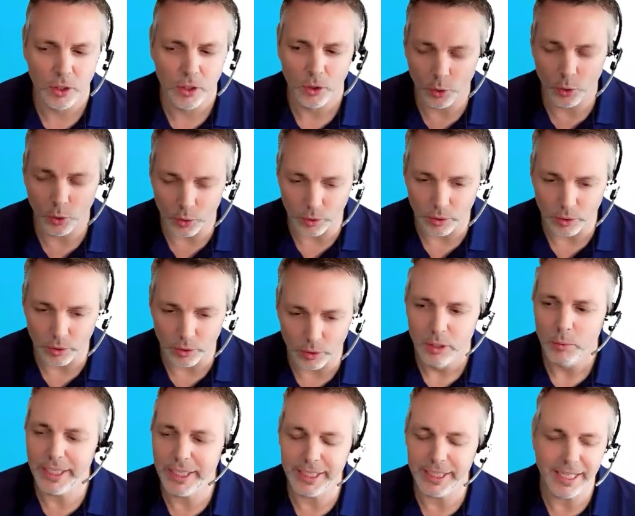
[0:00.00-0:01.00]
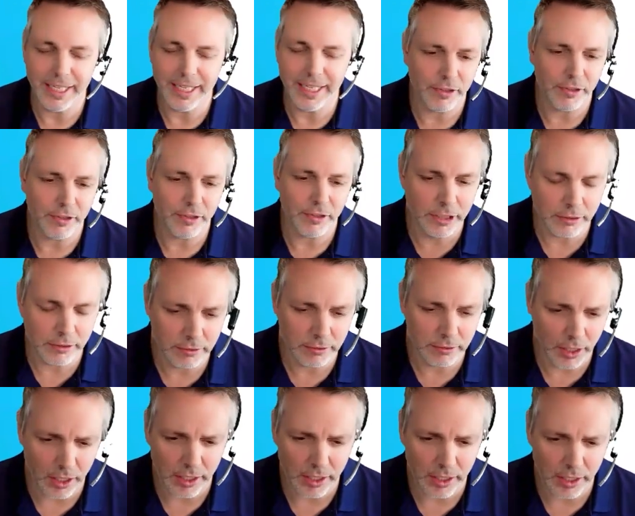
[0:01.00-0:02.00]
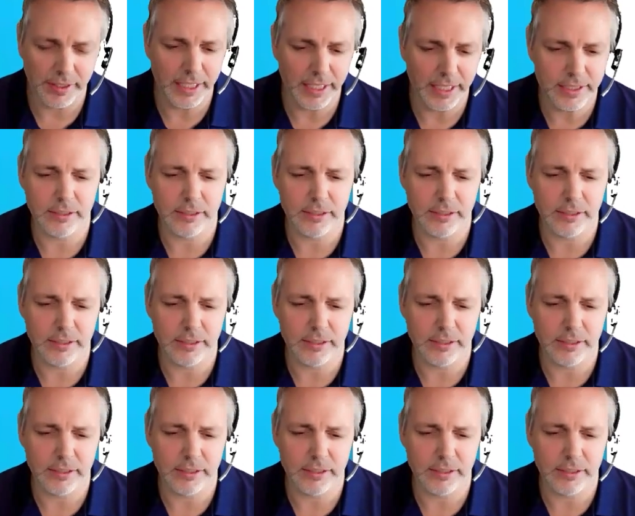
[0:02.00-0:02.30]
or we can have a real live